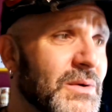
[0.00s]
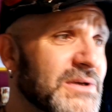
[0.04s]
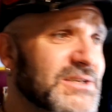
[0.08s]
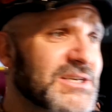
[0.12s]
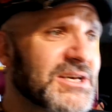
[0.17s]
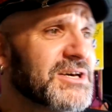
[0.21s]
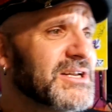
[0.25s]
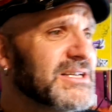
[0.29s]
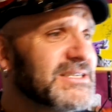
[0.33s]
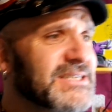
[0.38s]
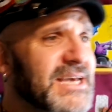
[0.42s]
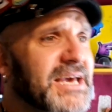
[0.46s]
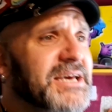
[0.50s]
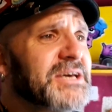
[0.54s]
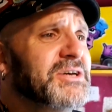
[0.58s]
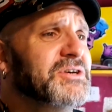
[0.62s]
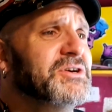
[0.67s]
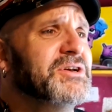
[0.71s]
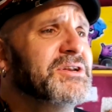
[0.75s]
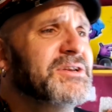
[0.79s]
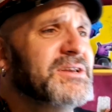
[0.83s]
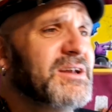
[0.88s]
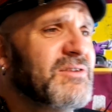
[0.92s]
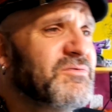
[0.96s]
is it going to take a
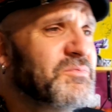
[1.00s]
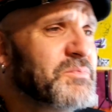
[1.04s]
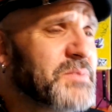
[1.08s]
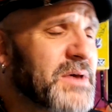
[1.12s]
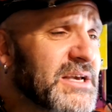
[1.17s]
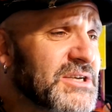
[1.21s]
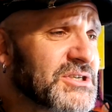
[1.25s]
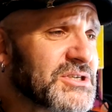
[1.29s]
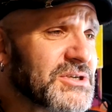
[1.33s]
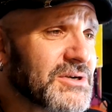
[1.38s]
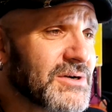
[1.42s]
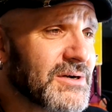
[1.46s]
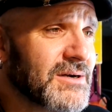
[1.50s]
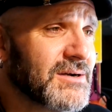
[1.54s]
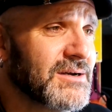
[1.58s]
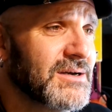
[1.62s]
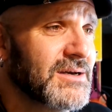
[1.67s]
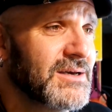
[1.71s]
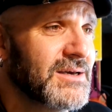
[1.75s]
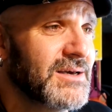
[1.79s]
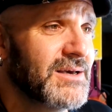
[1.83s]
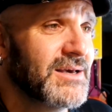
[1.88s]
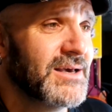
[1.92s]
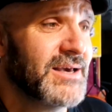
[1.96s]
good enough picture?
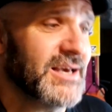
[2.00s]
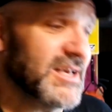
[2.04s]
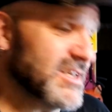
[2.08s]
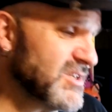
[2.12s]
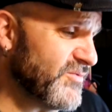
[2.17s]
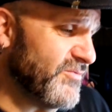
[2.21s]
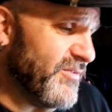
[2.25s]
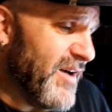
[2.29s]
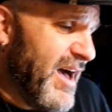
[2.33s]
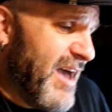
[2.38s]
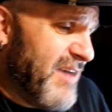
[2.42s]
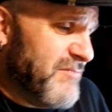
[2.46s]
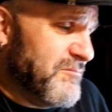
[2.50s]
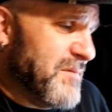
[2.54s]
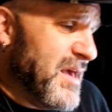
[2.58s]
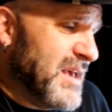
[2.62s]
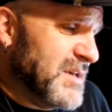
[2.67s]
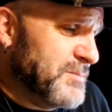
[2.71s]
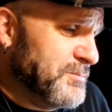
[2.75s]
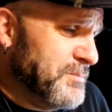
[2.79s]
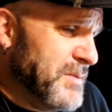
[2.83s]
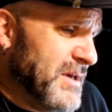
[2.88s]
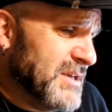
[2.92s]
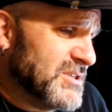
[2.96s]
Is 5
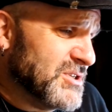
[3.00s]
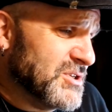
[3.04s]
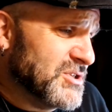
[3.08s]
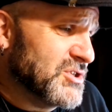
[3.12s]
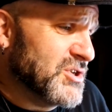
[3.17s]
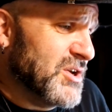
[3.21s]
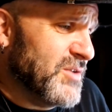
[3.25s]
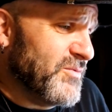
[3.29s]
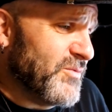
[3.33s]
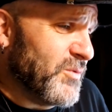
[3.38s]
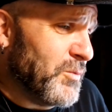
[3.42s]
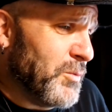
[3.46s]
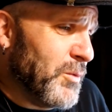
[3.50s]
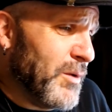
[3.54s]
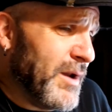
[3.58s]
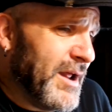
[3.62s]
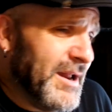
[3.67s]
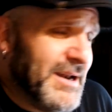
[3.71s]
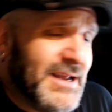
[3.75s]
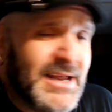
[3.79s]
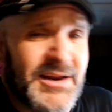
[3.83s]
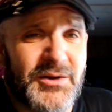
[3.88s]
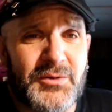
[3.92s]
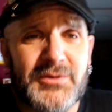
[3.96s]
megapixels good for what
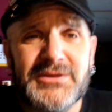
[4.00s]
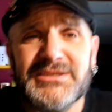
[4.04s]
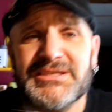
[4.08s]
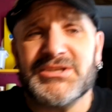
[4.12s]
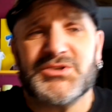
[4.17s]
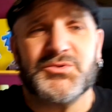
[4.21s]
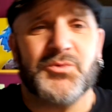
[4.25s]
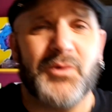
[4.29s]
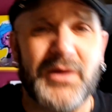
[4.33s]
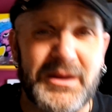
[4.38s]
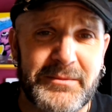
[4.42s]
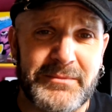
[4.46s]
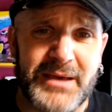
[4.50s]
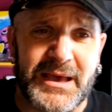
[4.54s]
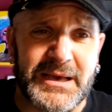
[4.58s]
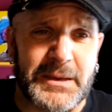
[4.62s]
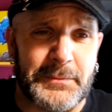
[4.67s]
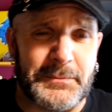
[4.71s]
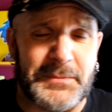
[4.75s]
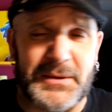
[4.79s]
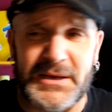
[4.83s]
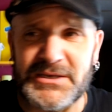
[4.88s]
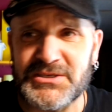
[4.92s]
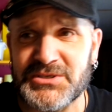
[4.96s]
I need, or is it 20
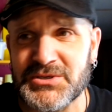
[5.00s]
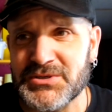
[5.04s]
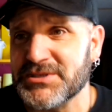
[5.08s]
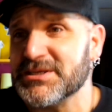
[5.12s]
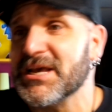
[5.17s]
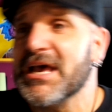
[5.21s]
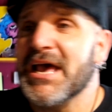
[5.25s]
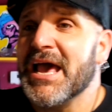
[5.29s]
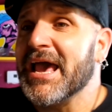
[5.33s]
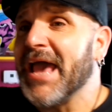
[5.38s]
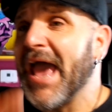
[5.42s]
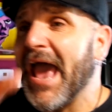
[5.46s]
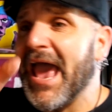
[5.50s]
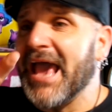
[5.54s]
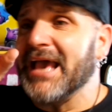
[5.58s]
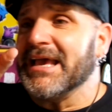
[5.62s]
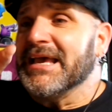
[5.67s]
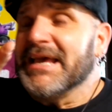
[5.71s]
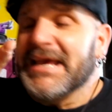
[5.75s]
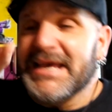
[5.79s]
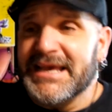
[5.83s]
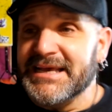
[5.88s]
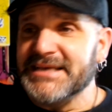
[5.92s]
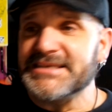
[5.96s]
megapixels?
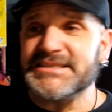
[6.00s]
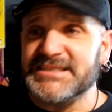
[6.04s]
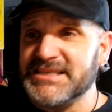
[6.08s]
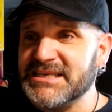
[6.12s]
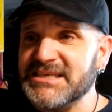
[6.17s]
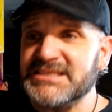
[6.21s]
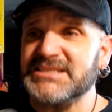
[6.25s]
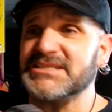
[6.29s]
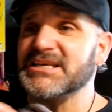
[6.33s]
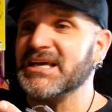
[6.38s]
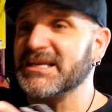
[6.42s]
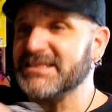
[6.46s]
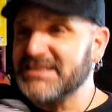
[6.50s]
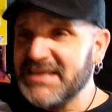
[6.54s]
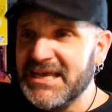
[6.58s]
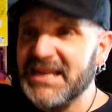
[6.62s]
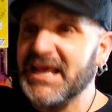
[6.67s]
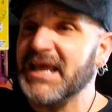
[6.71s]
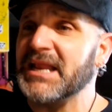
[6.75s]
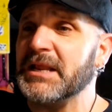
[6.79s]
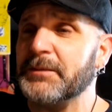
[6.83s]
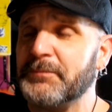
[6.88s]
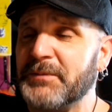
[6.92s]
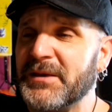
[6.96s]
Hey, is this
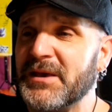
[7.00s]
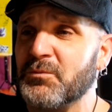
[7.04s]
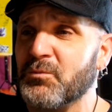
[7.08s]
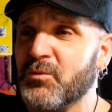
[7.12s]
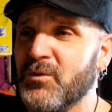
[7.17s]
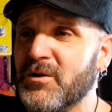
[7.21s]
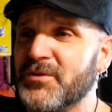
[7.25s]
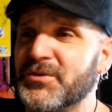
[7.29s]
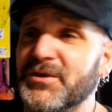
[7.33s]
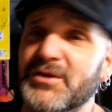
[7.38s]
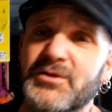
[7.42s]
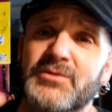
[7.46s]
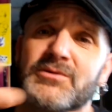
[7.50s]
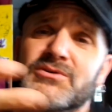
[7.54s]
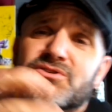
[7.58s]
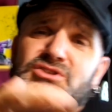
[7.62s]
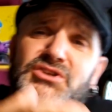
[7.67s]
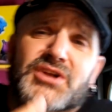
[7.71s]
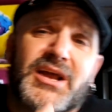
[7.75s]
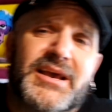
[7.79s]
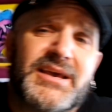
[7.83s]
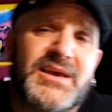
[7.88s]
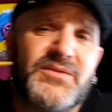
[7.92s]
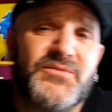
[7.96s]
1080p worth it, or
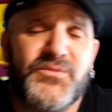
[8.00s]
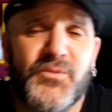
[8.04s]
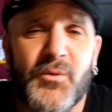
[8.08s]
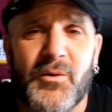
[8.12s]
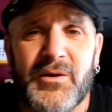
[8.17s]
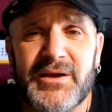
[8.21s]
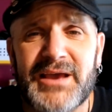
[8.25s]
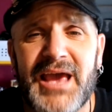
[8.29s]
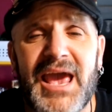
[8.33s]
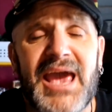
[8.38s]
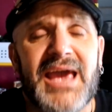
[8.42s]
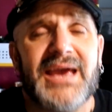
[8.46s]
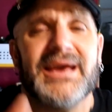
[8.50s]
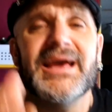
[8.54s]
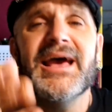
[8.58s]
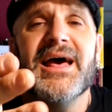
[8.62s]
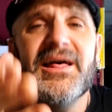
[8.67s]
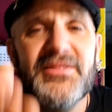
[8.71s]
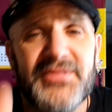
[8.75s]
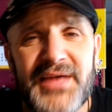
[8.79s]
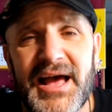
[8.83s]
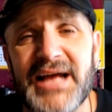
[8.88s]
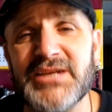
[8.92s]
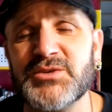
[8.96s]
should I get 4K?
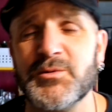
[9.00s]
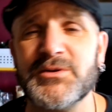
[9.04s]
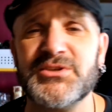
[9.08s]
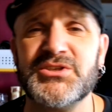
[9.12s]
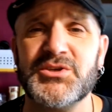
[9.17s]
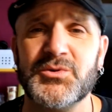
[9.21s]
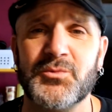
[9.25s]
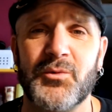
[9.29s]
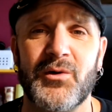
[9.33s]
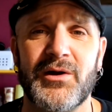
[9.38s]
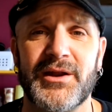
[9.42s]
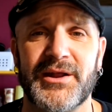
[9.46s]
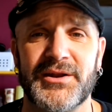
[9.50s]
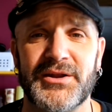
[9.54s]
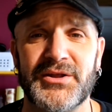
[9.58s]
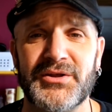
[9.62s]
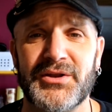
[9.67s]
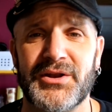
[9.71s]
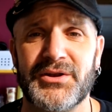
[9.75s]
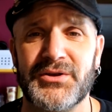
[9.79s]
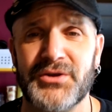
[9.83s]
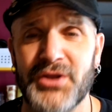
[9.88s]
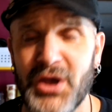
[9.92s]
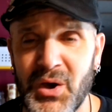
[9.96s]
That's what you want
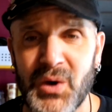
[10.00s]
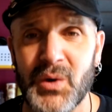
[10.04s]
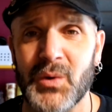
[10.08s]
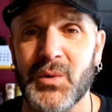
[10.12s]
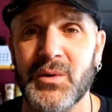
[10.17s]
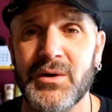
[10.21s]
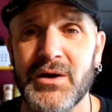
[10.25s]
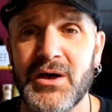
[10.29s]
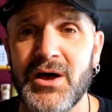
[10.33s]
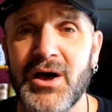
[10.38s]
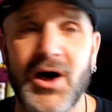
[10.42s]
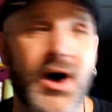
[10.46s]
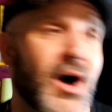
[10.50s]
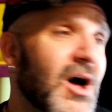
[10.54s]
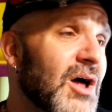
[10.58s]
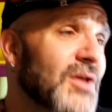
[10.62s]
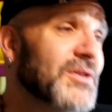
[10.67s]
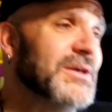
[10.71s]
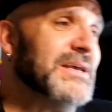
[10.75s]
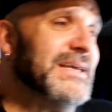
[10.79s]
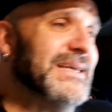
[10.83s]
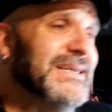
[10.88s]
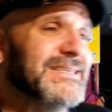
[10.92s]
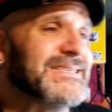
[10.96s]
to know. All
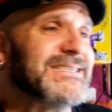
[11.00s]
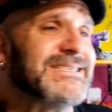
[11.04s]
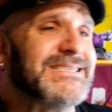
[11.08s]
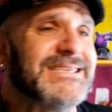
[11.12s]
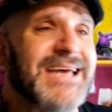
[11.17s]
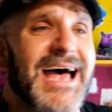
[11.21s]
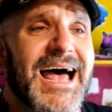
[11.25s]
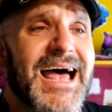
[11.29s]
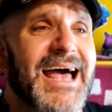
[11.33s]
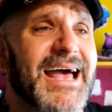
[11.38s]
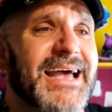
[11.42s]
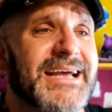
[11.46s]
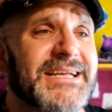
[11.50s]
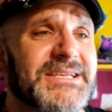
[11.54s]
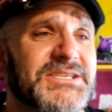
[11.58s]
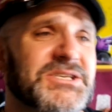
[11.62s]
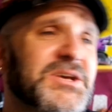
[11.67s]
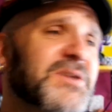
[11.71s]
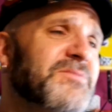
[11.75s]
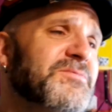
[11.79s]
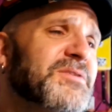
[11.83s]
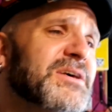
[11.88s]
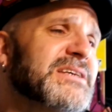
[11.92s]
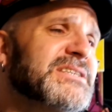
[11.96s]
the insides
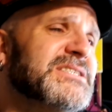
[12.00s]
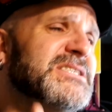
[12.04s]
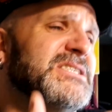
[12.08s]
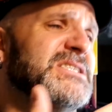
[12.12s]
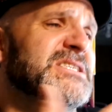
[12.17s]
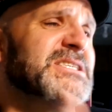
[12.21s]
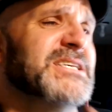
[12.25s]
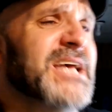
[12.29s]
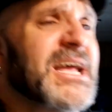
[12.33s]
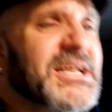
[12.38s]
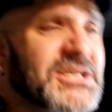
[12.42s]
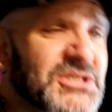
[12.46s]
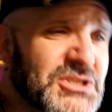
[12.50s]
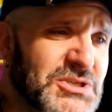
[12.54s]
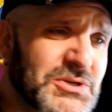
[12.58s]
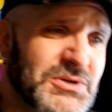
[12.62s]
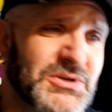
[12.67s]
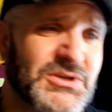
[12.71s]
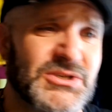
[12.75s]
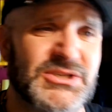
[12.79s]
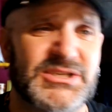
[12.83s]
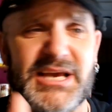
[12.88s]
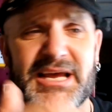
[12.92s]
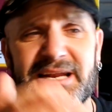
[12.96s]
of the
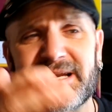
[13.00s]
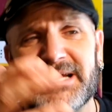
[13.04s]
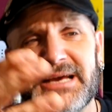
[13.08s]
sensors